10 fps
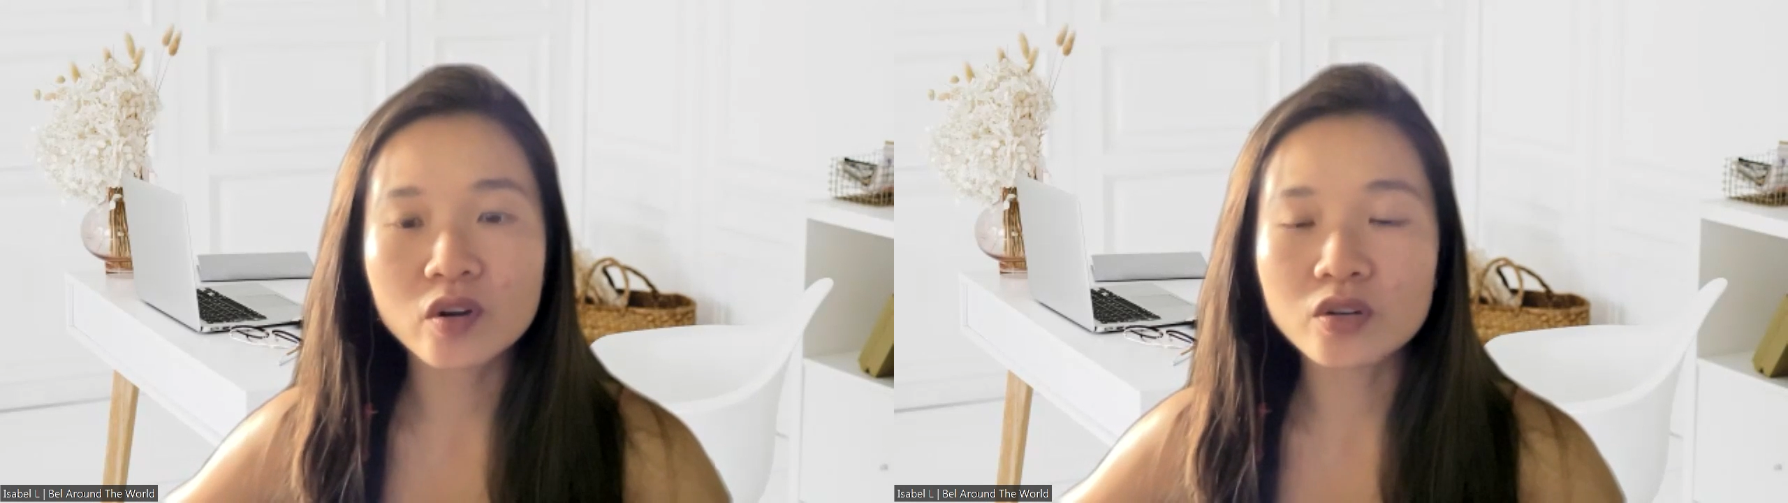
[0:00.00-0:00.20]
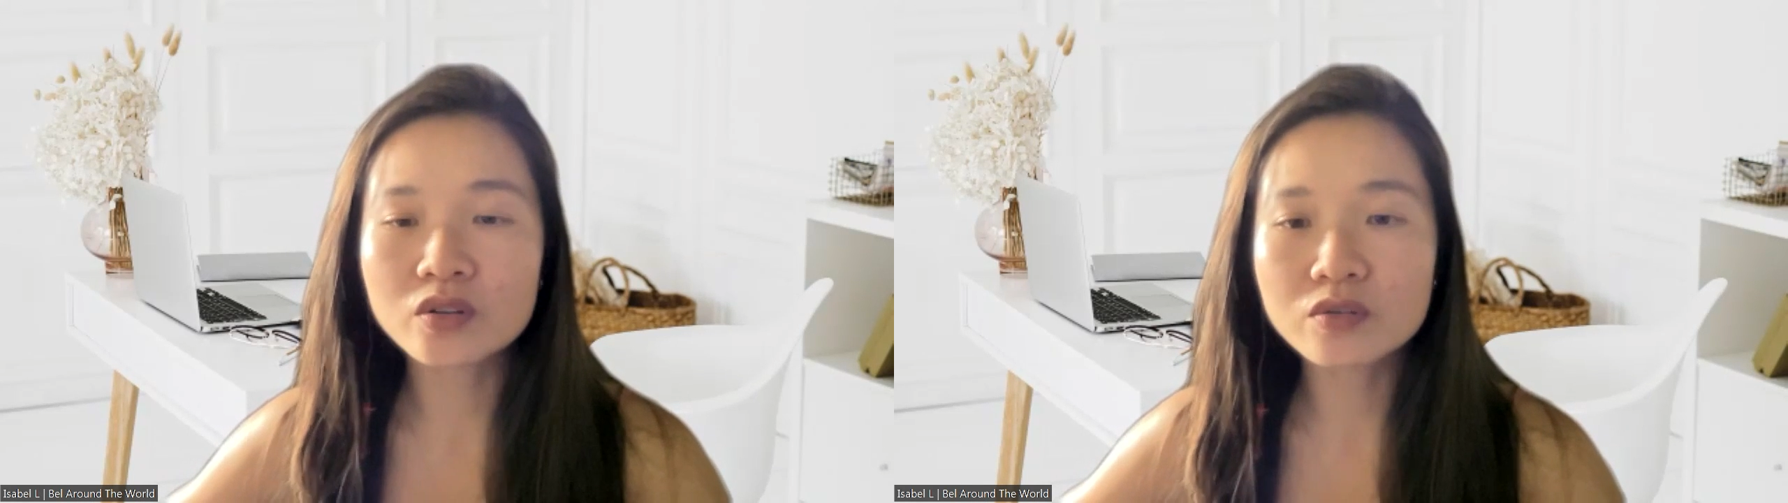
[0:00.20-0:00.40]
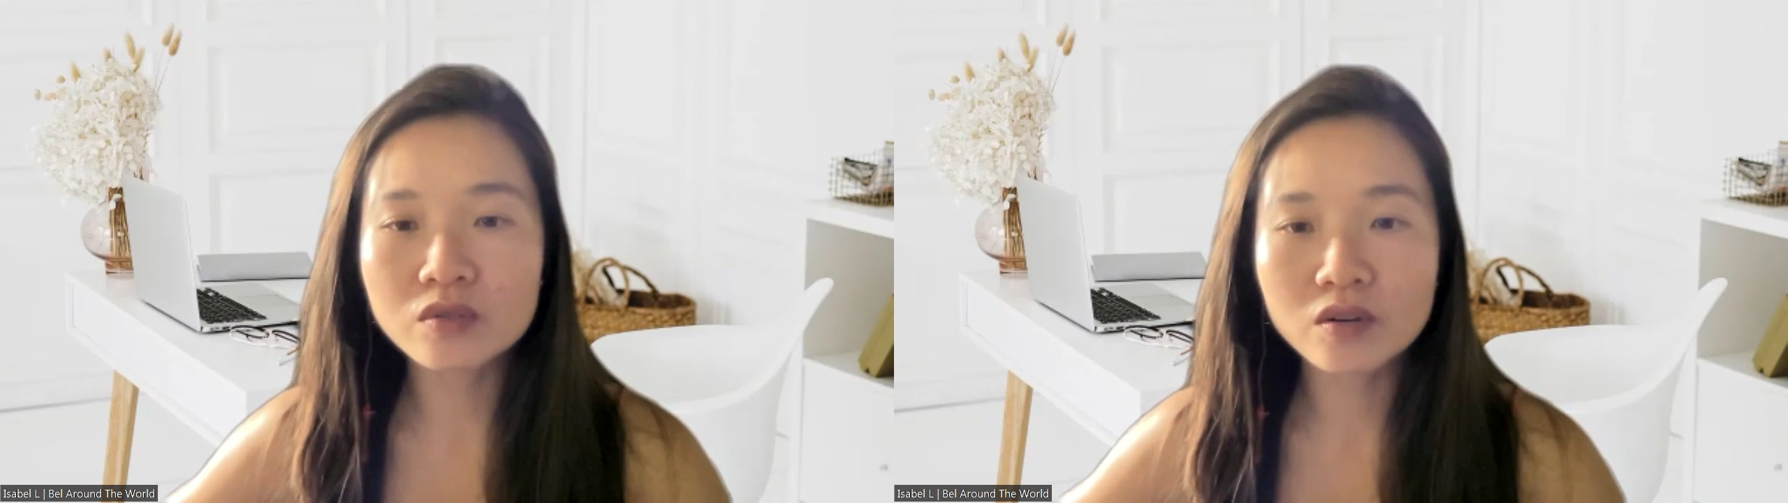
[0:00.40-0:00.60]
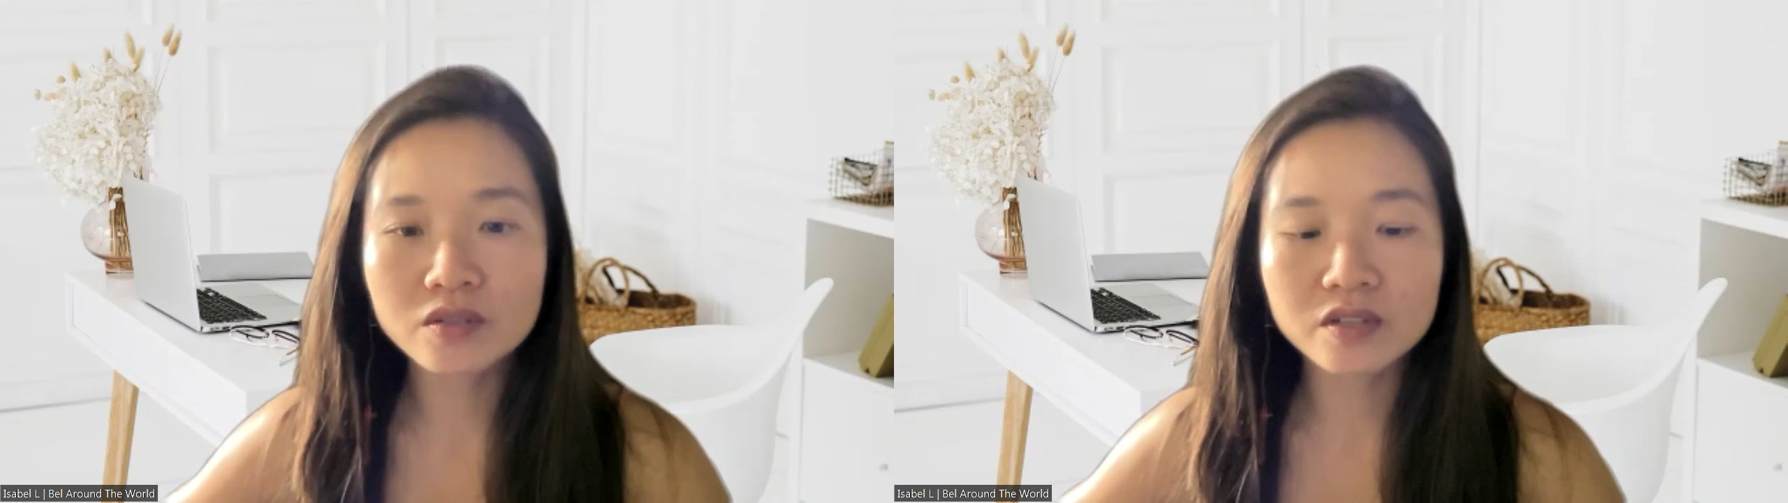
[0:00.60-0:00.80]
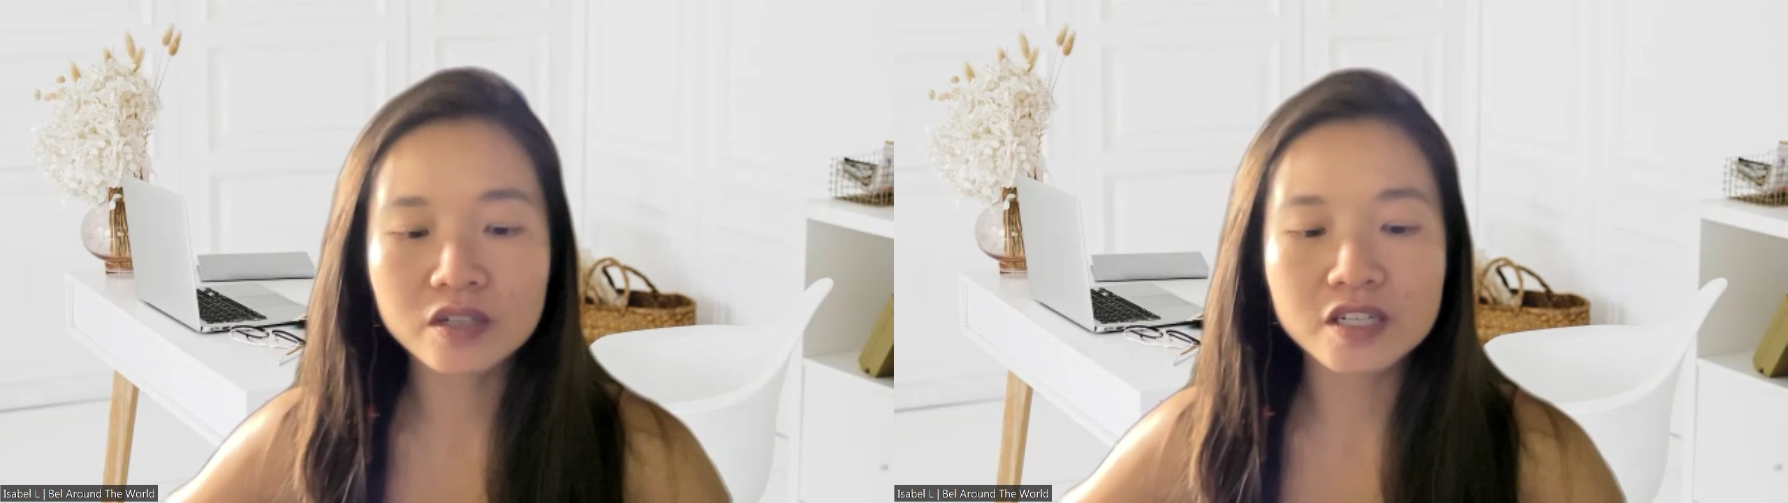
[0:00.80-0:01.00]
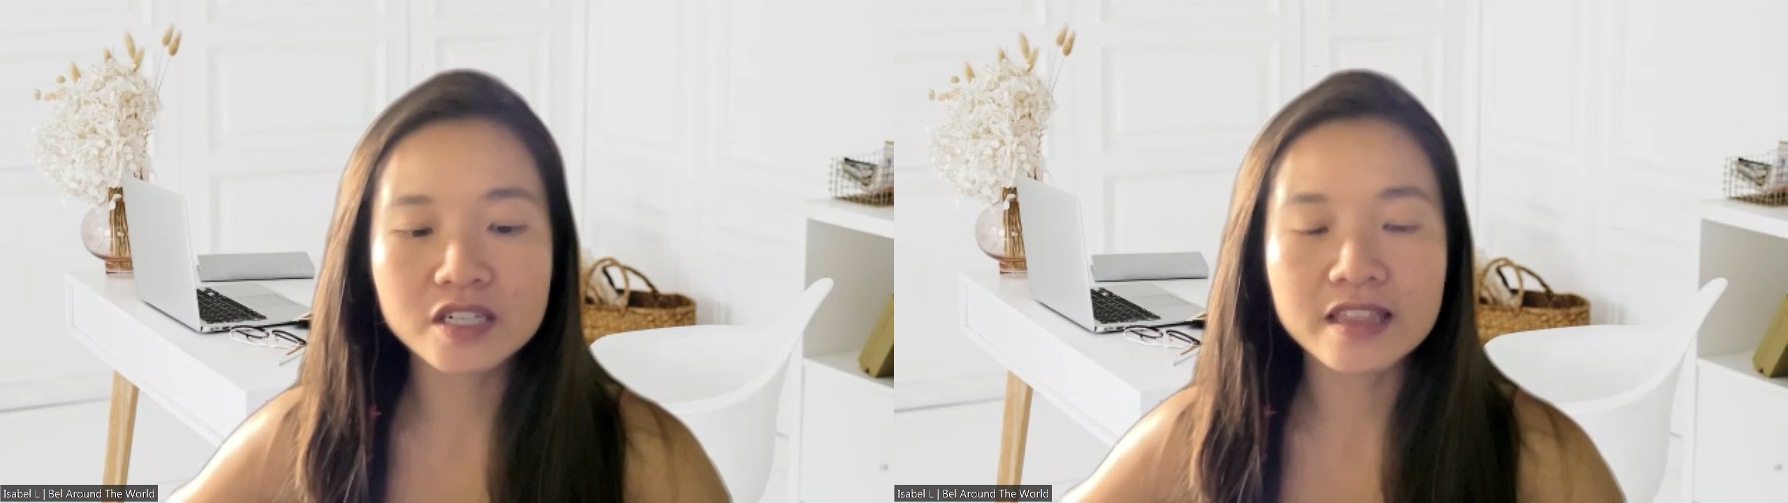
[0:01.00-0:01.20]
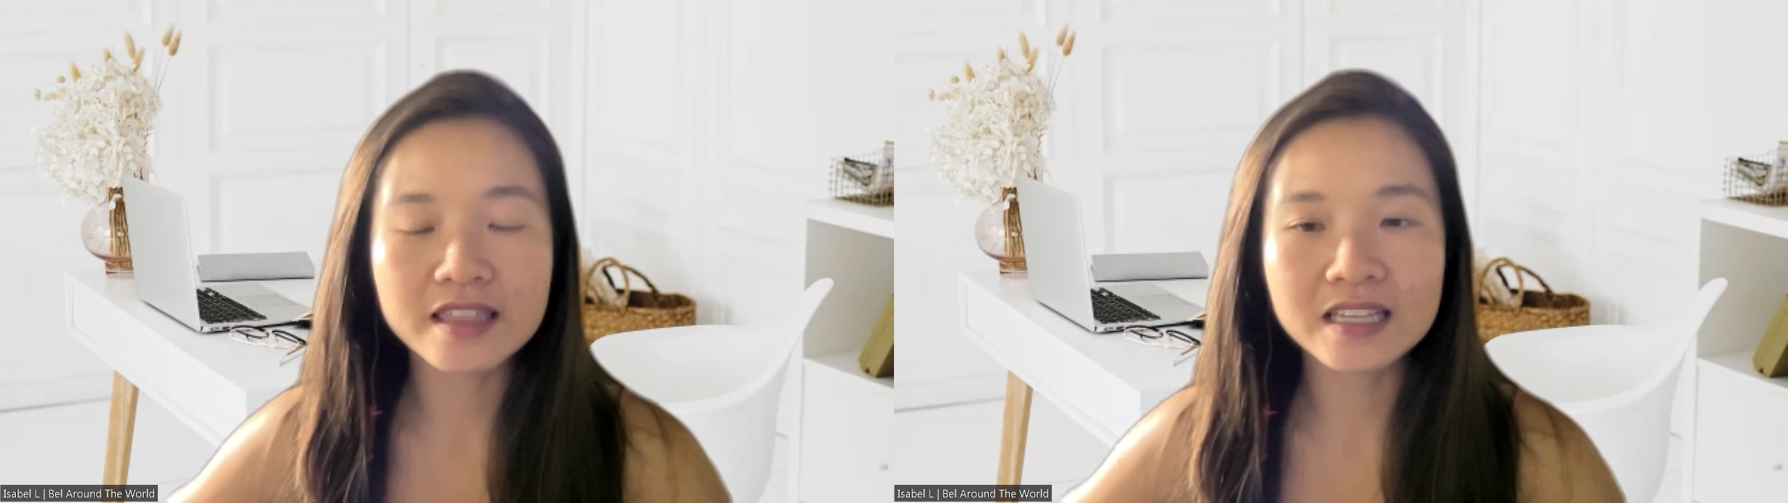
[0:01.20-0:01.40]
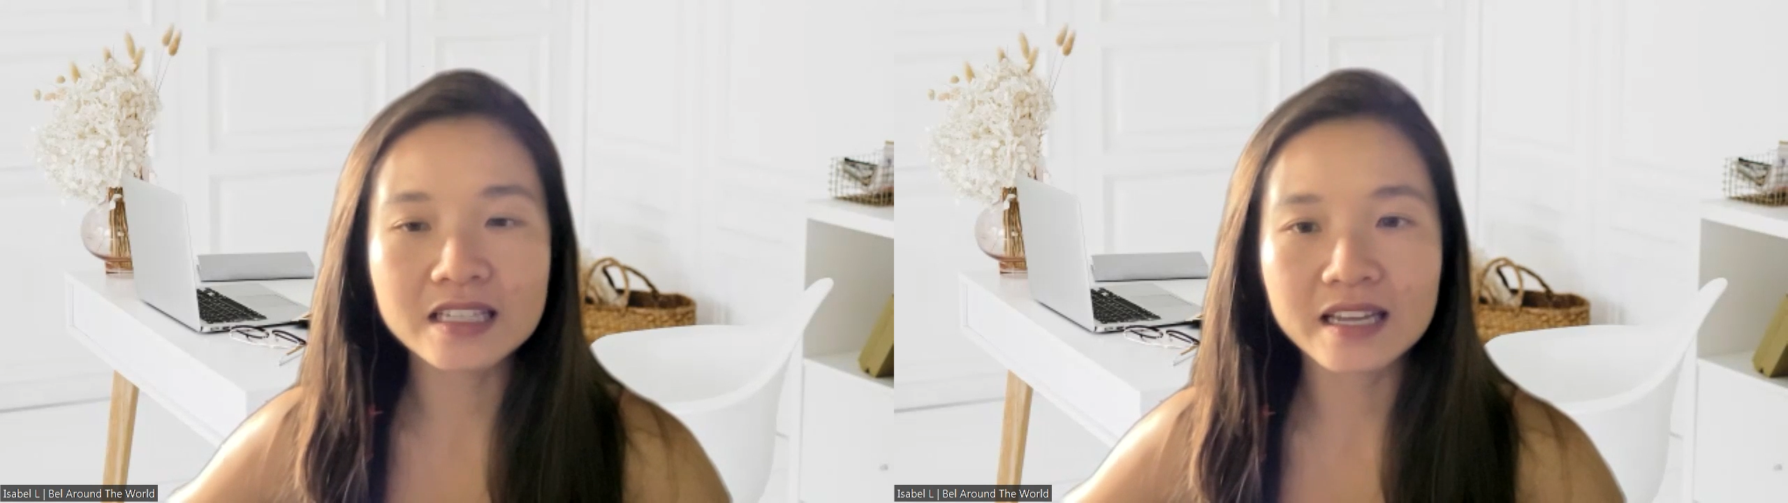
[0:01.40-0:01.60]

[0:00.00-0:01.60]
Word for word: on Google search and things